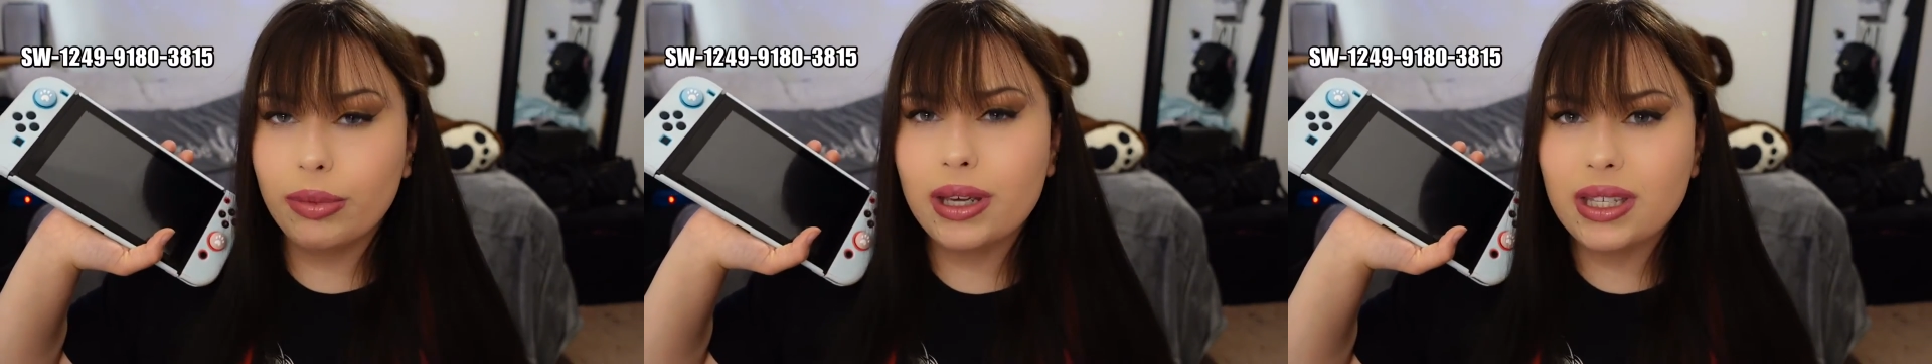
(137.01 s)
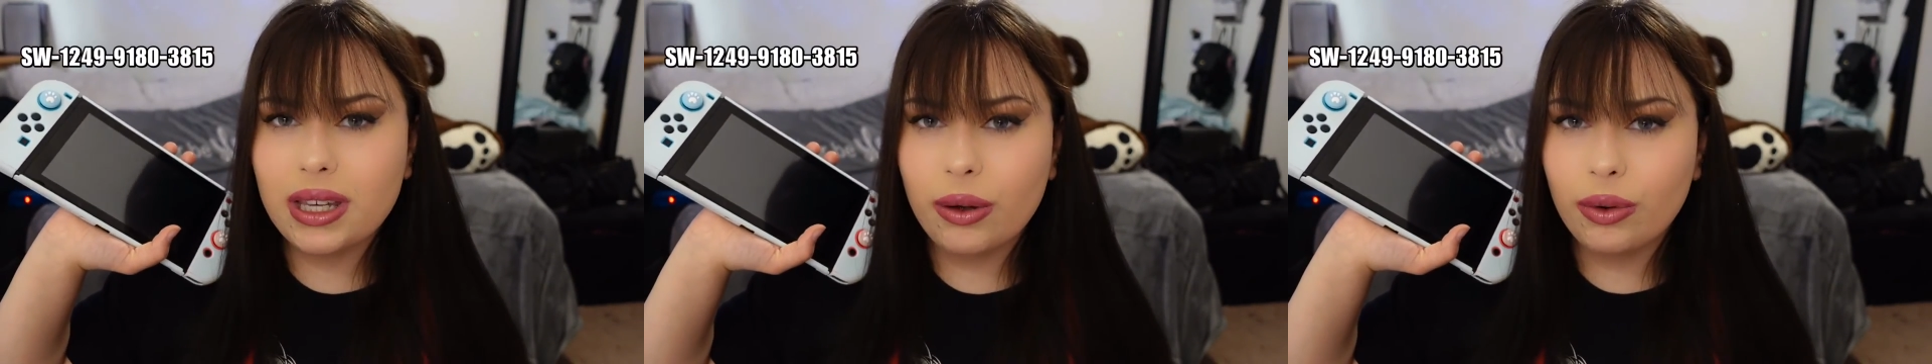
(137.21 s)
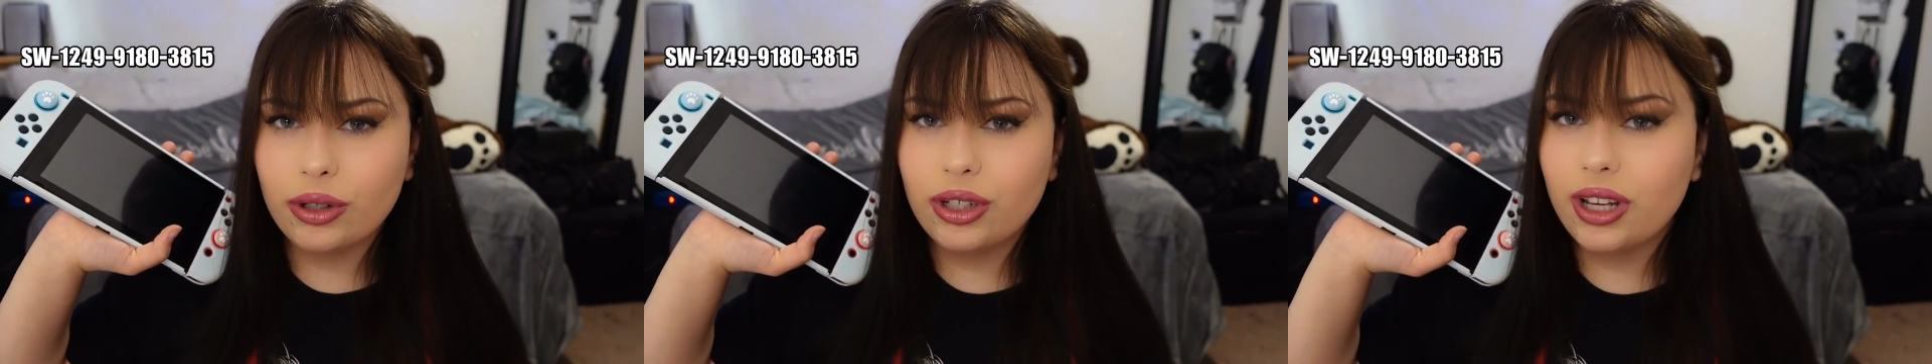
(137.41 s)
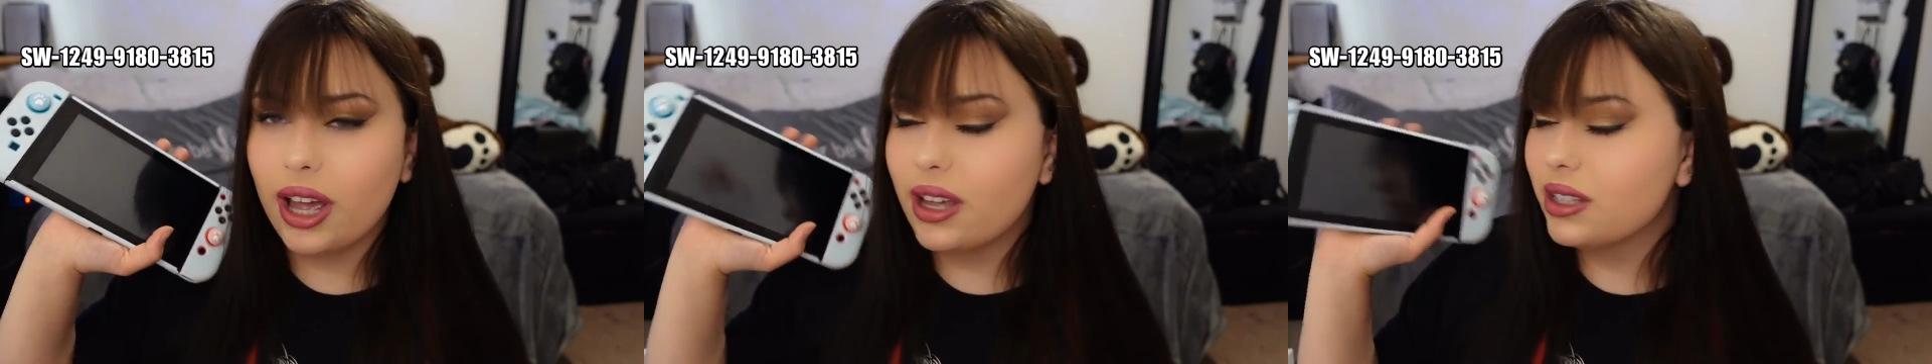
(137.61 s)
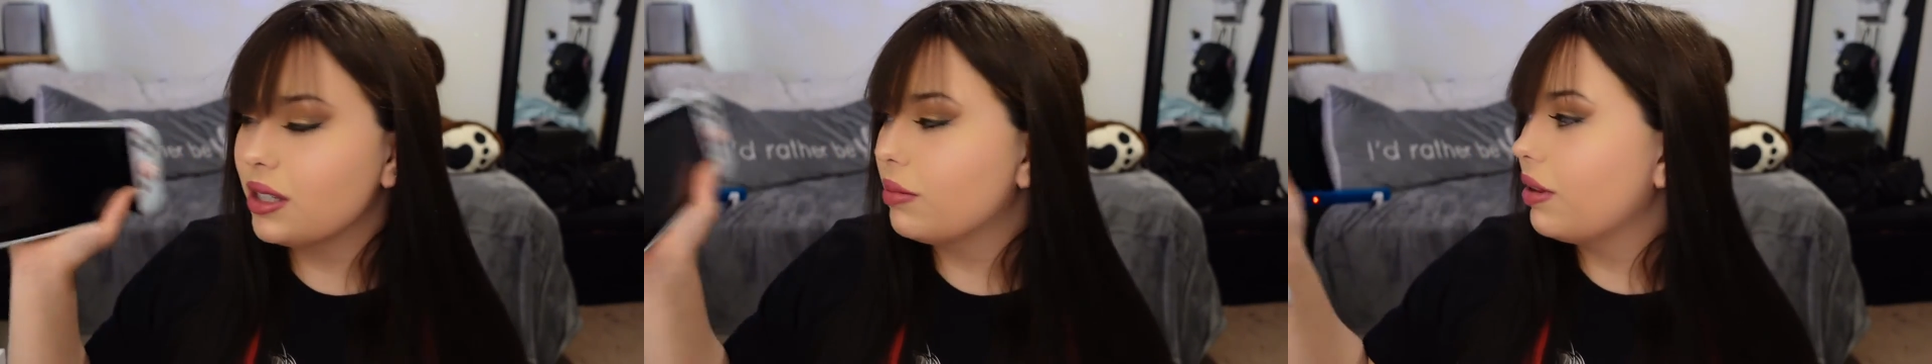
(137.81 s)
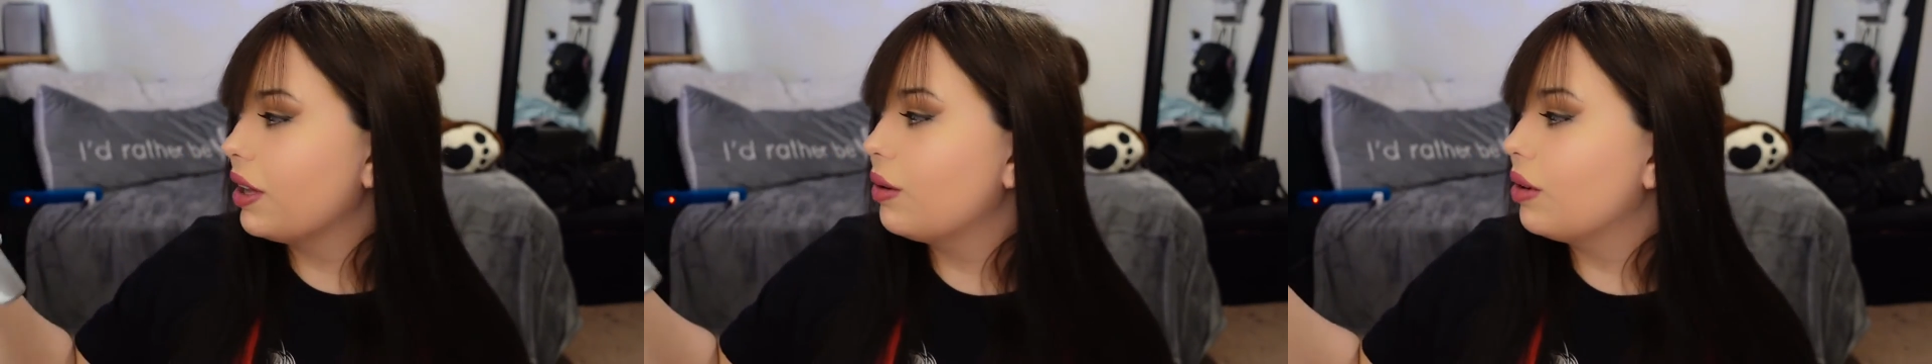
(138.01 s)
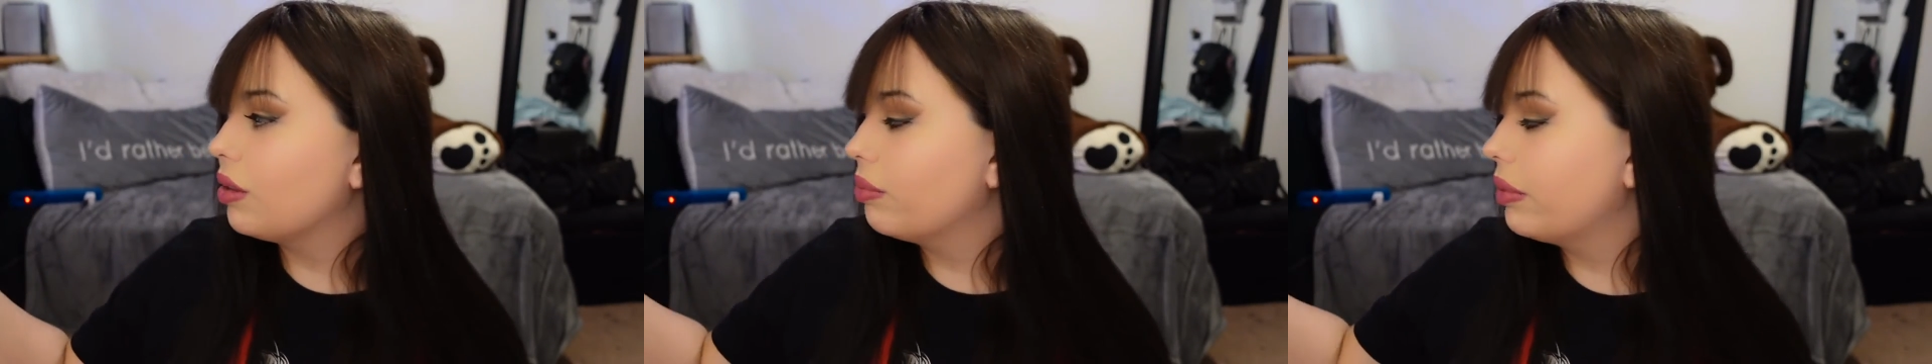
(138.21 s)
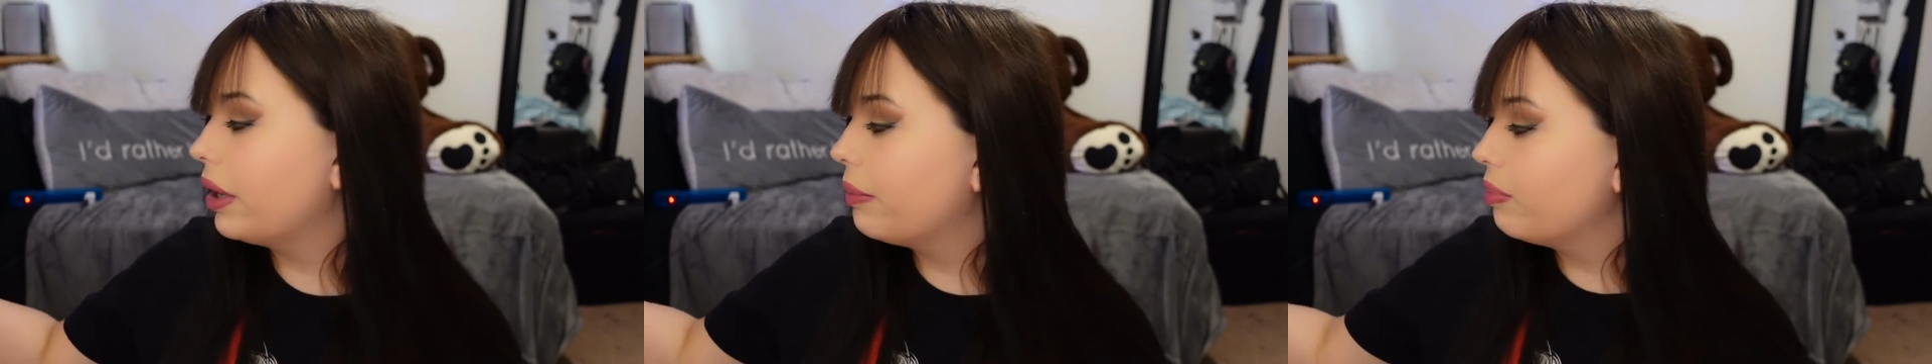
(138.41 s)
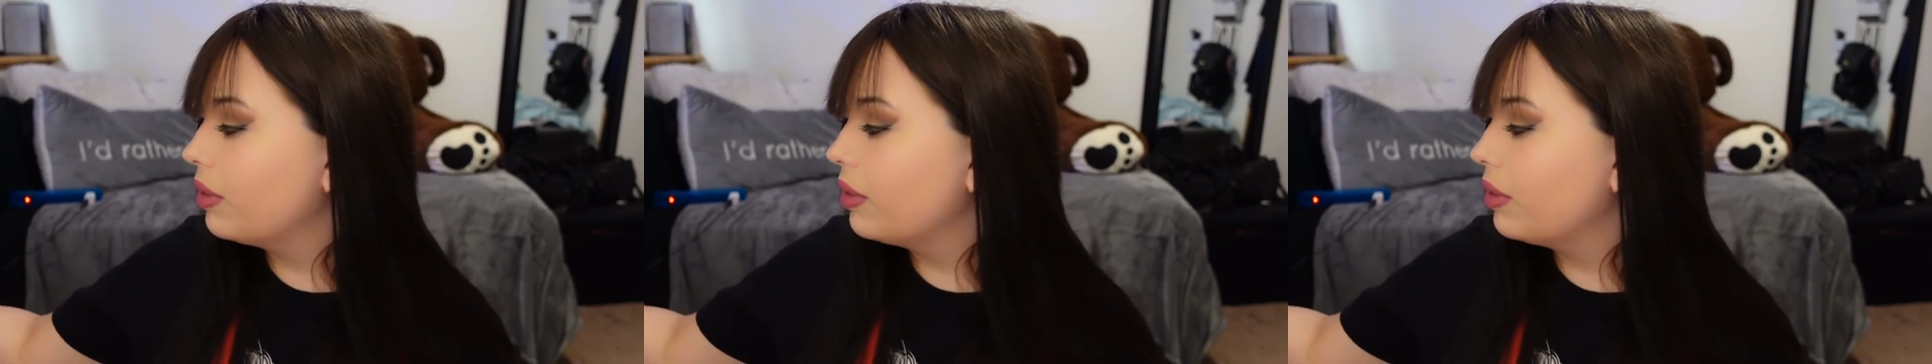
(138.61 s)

because I want you guys to play with me